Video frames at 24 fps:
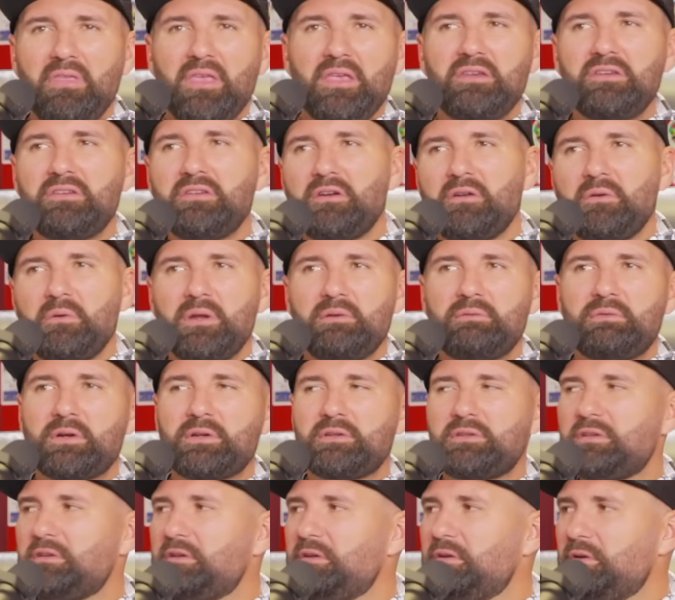They should have went for
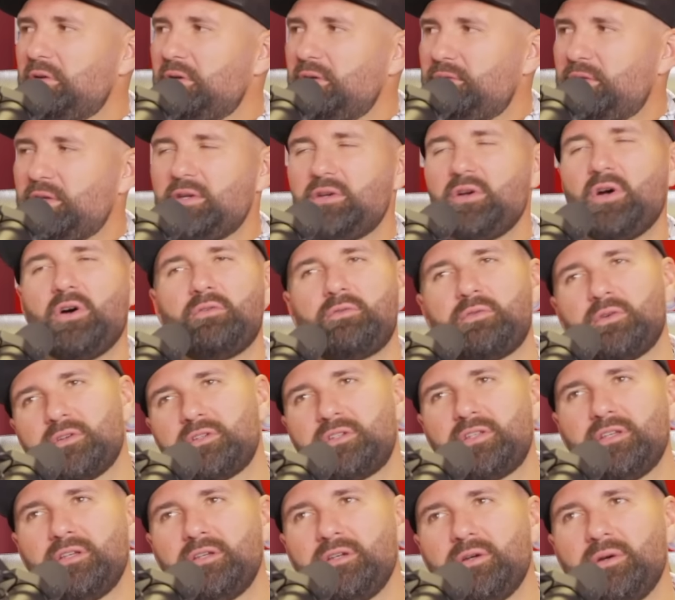two. Yeah. If you go for
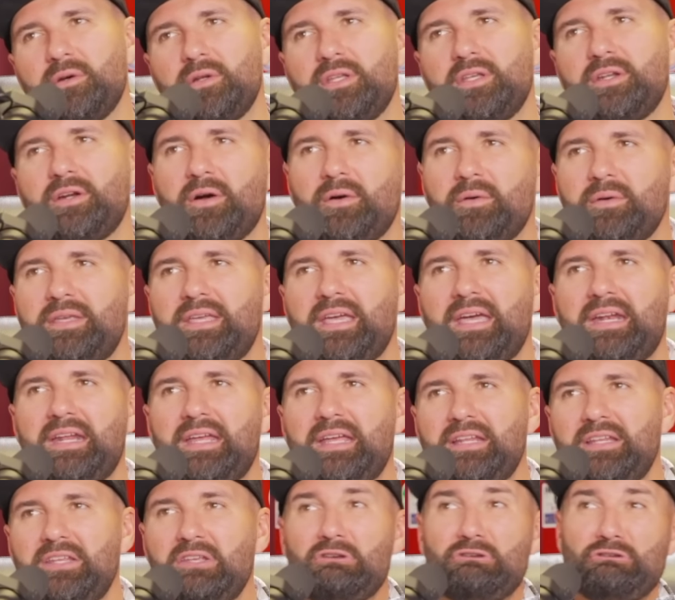two and you don't get
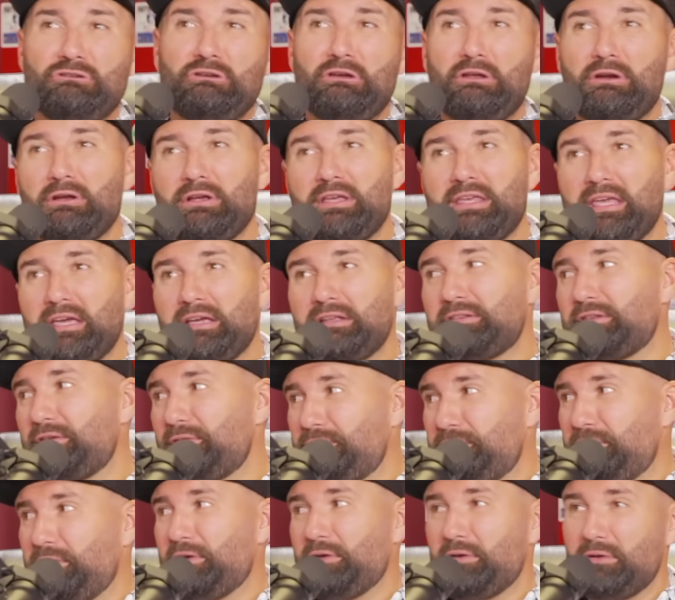it, you should have kicked yeah,
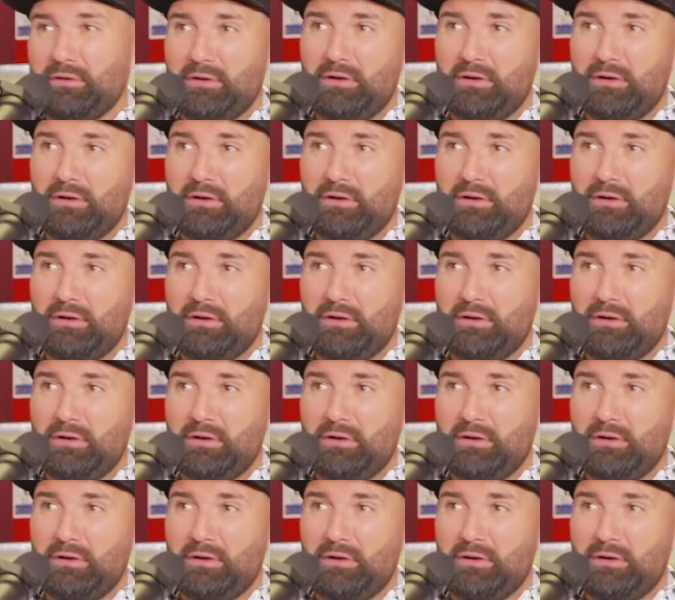the field